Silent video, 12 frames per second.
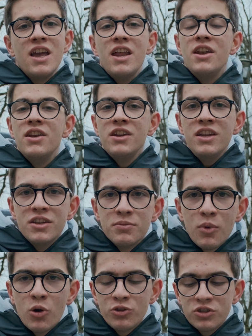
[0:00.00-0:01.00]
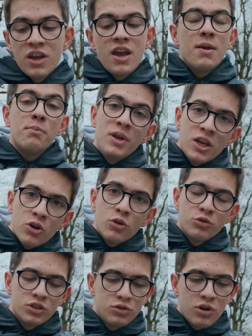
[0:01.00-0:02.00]
need most,
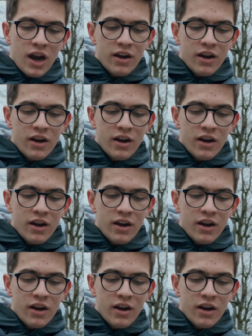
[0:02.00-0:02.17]
because there are